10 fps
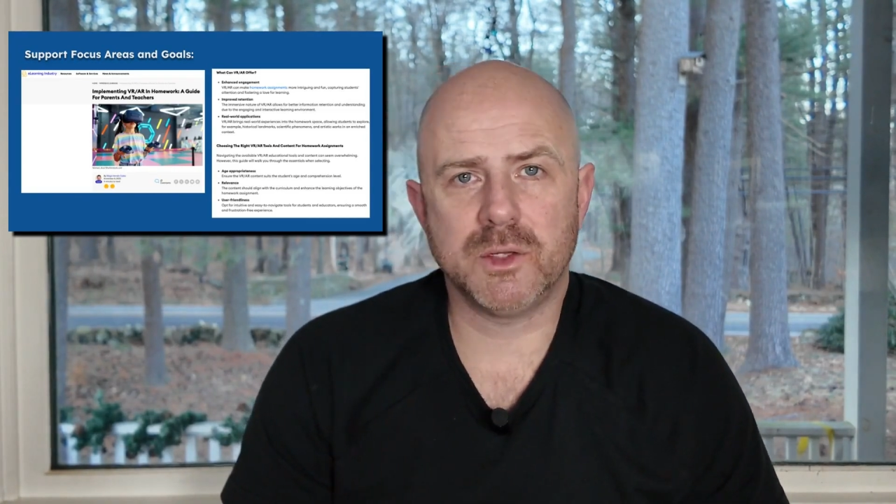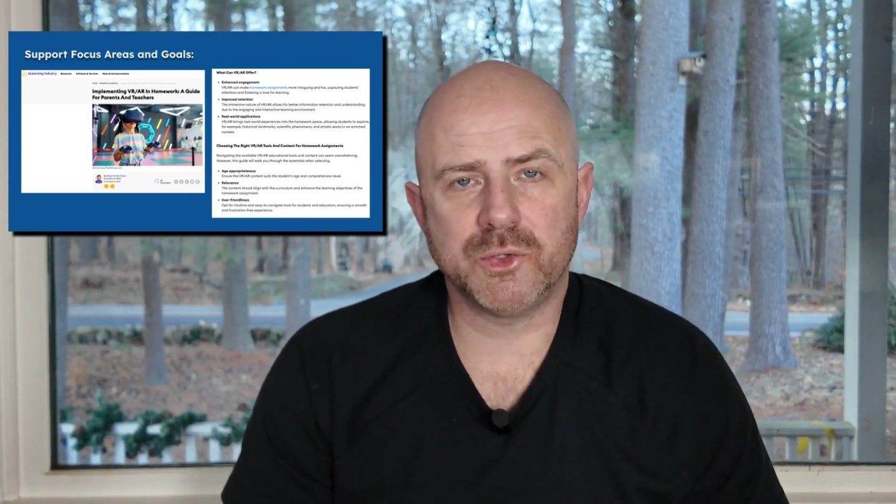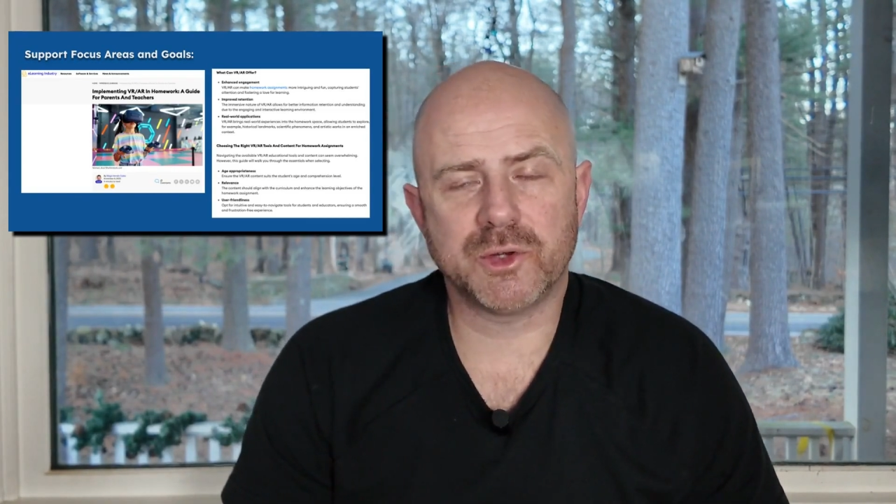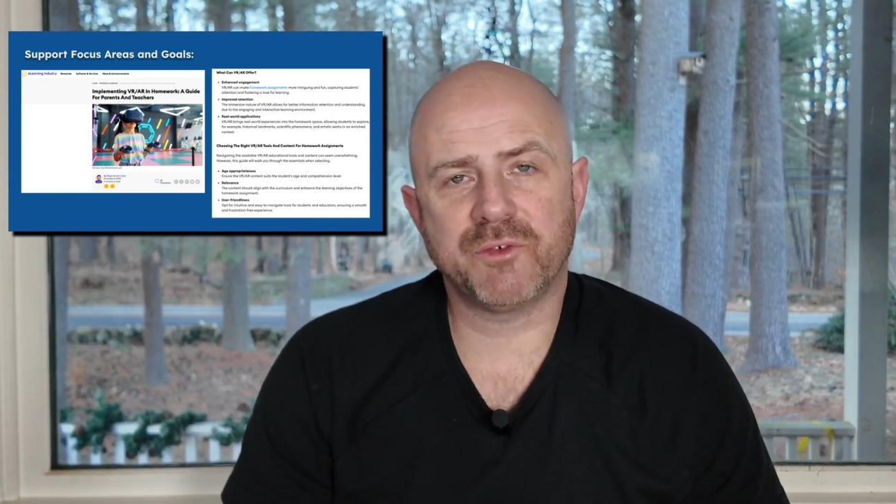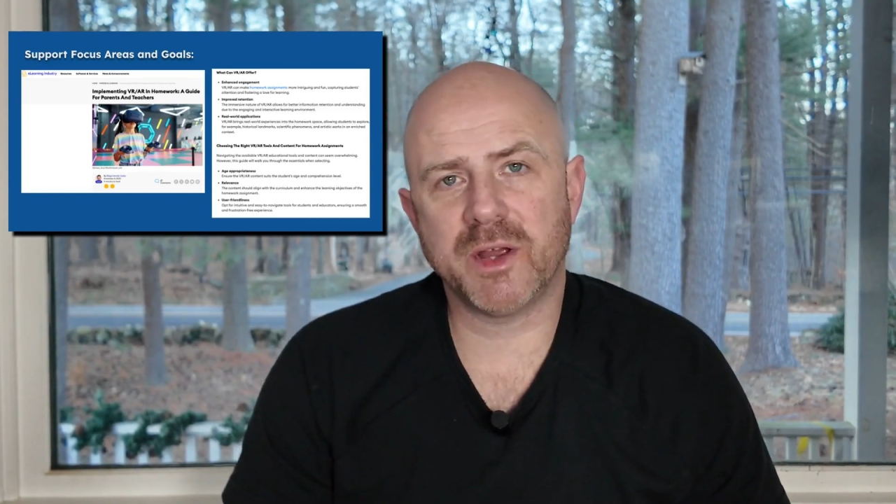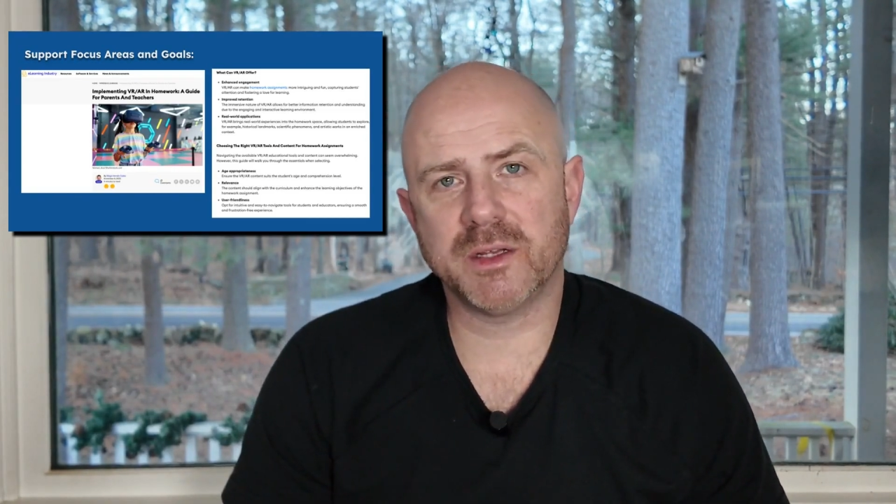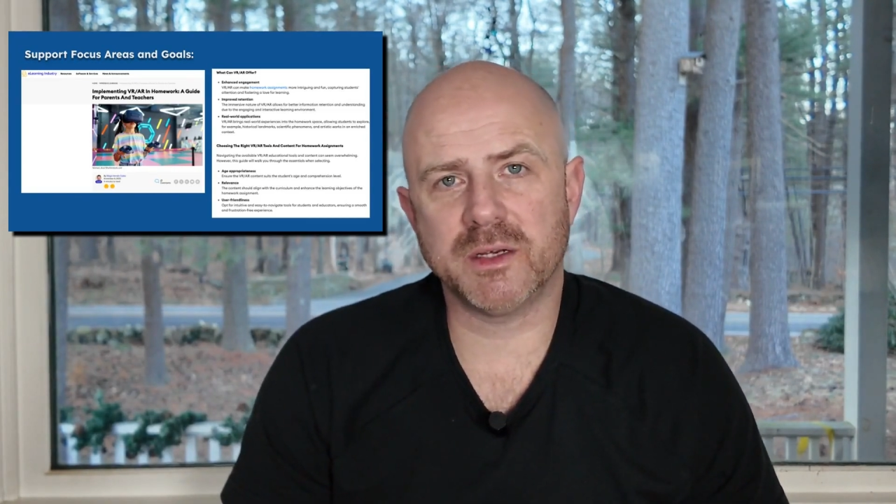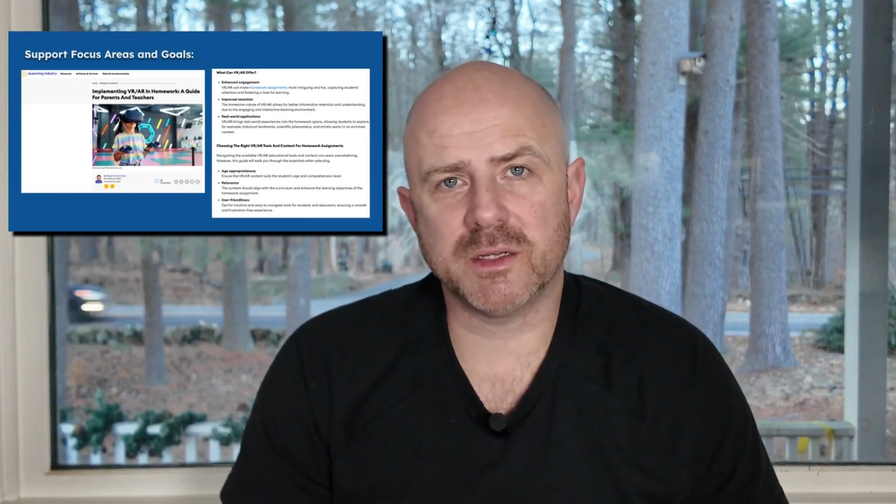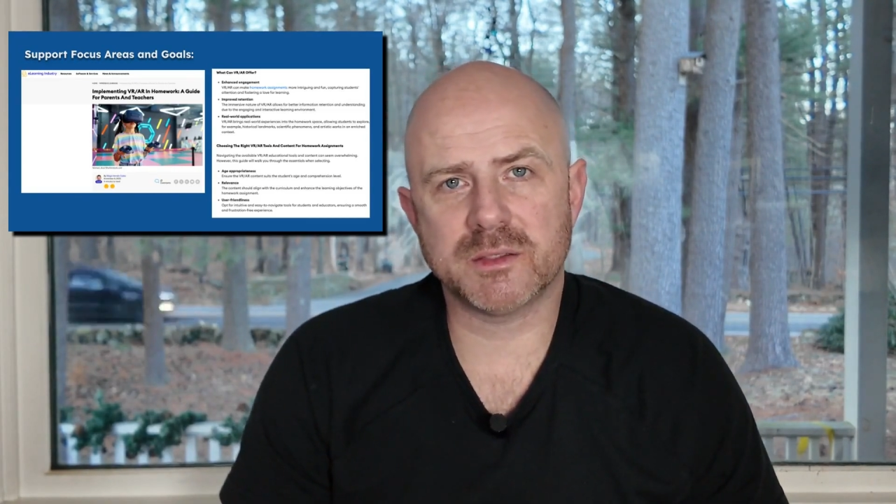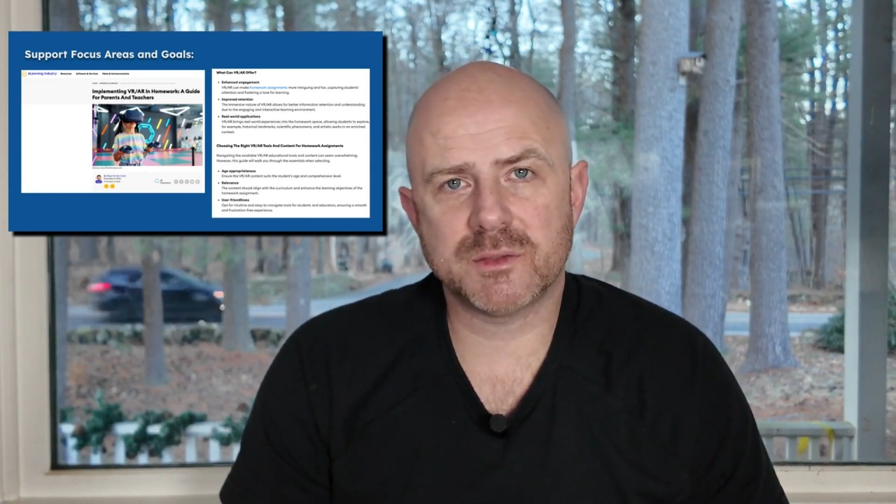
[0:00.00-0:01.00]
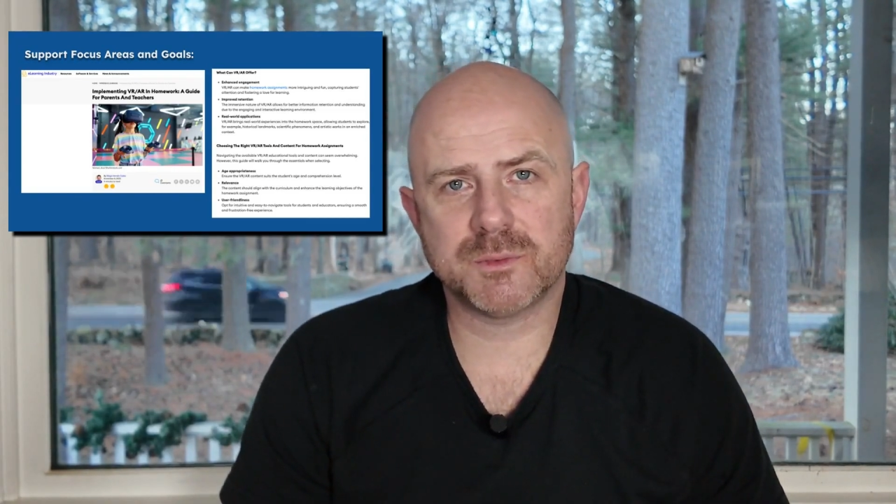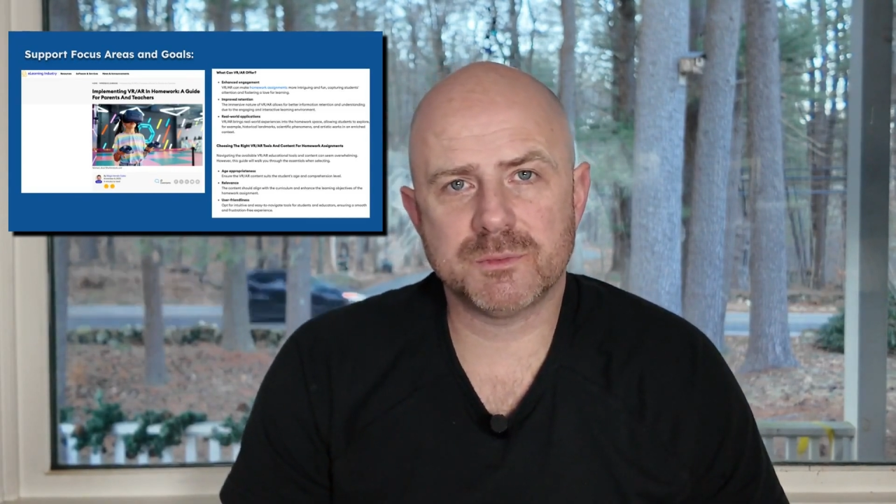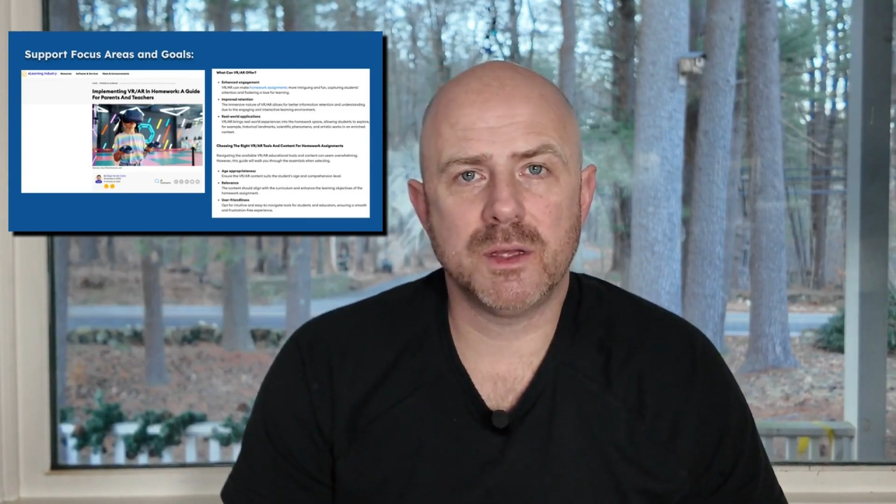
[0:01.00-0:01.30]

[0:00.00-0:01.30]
User friendliness,